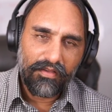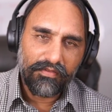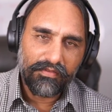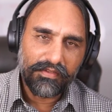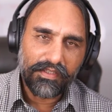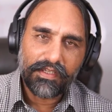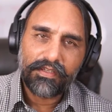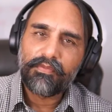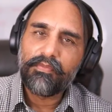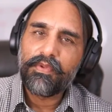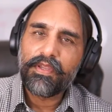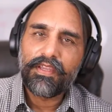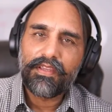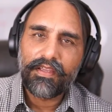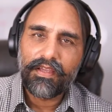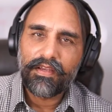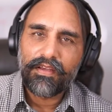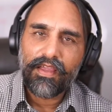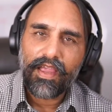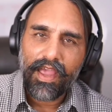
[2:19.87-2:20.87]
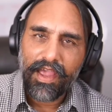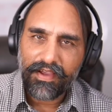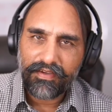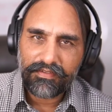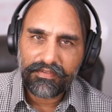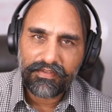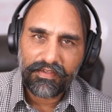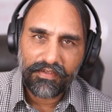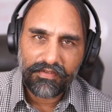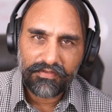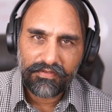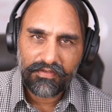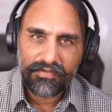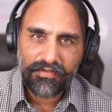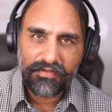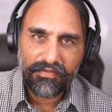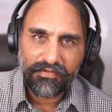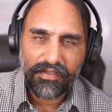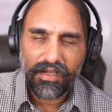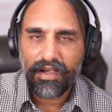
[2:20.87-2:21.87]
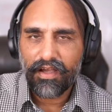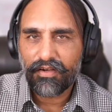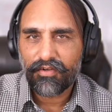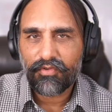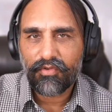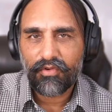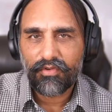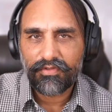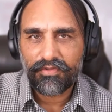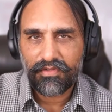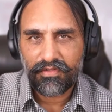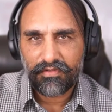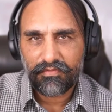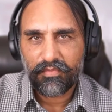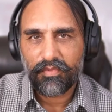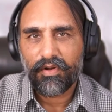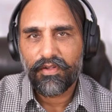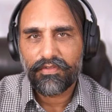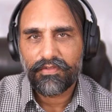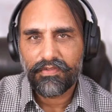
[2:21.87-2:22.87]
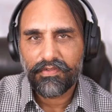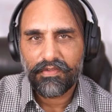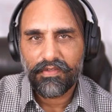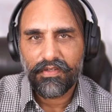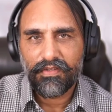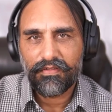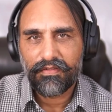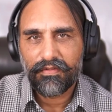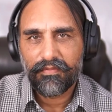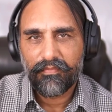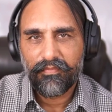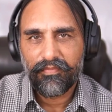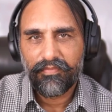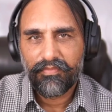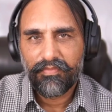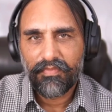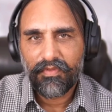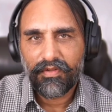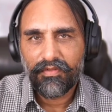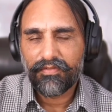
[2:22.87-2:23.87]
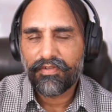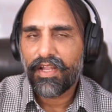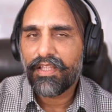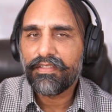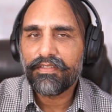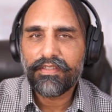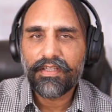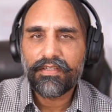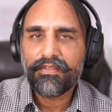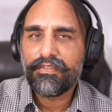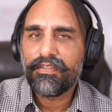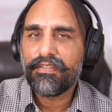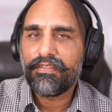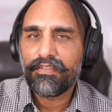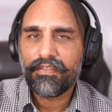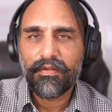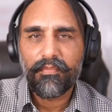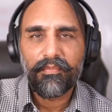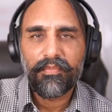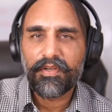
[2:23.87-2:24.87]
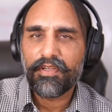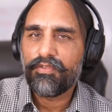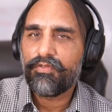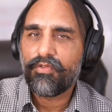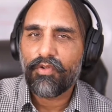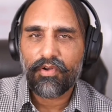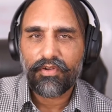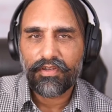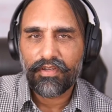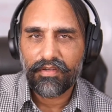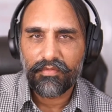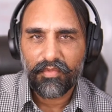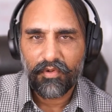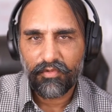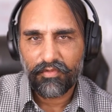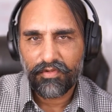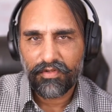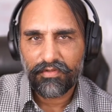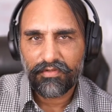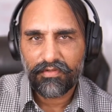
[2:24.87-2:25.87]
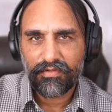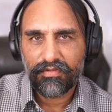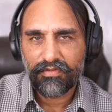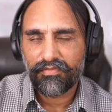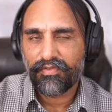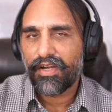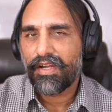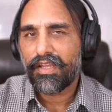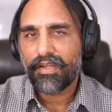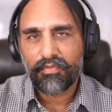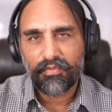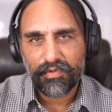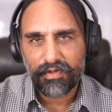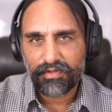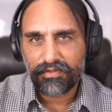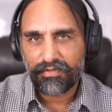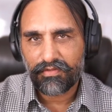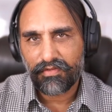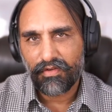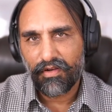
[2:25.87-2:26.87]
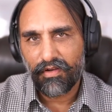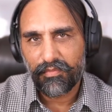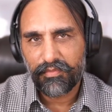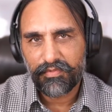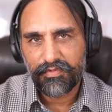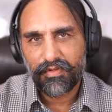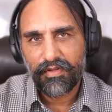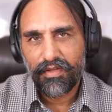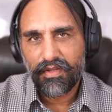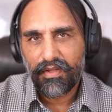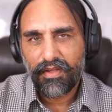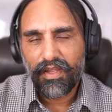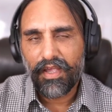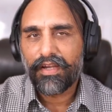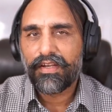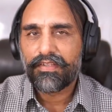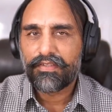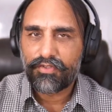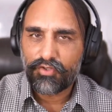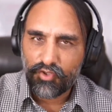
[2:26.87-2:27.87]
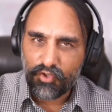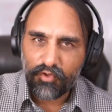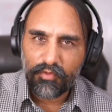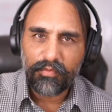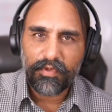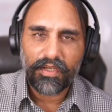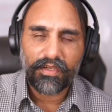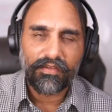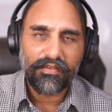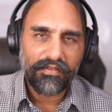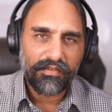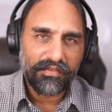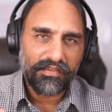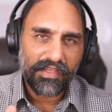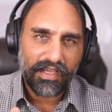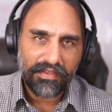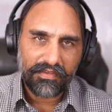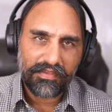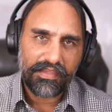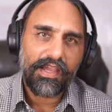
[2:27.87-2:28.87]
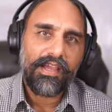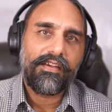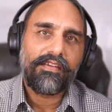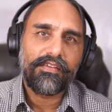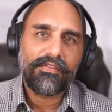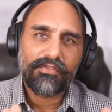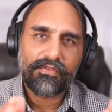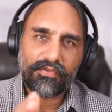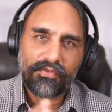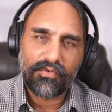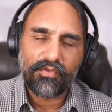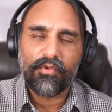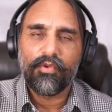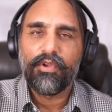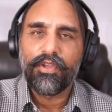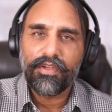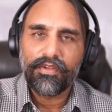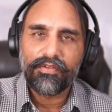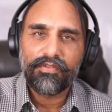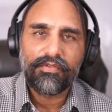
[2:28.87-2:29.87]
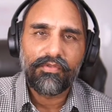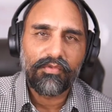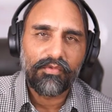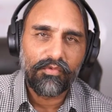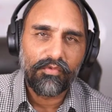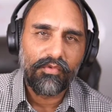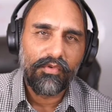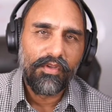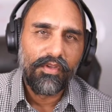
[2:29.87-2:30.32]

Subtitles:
that we can access the unconscious processes rather than just simply talking about it, running workshops and assuming that that is going to